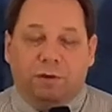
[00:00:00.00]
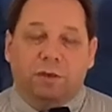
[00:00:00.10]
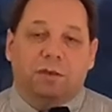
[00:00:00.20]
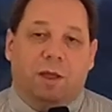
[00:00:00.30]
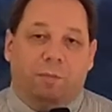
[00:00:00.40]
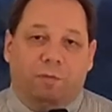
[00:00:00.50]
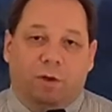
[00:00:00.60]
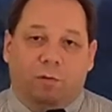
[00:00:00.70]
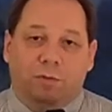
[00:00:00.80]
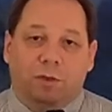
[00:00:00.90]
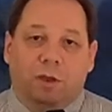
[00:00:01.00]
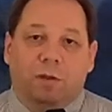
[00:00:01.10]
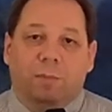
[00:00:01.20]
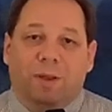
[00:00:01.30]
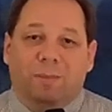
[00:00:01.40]
this type of homes
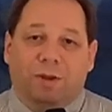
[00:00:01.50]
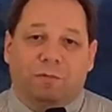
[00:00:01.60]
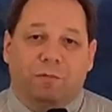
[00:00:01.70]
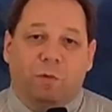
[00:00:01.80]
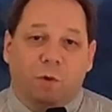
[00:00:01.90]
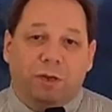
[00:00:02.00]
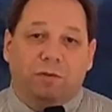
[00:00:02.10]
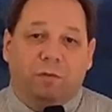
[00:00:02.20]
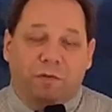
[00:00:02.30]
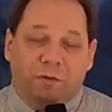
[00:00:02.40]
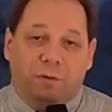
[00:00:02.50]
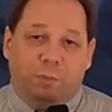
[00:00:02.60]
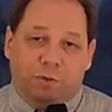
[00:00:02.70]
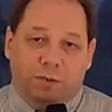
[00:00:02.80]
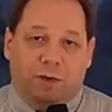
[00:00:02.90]
by about 40 to
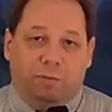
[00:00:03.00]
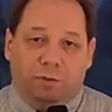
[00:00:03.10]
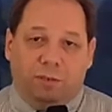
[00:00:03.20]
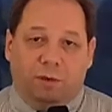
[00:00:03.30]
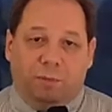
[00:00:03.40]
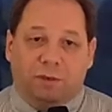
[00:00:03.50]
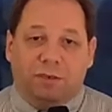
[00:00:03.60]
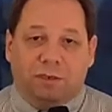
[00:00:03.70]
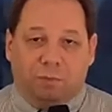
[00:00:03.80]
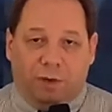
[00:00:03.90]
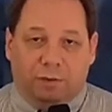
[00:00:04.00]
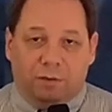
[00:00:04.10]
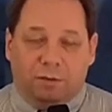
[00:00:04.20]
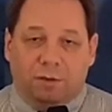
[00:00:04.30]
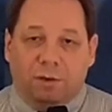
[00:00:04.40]
50% within about six
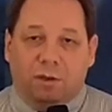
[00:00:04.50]
months.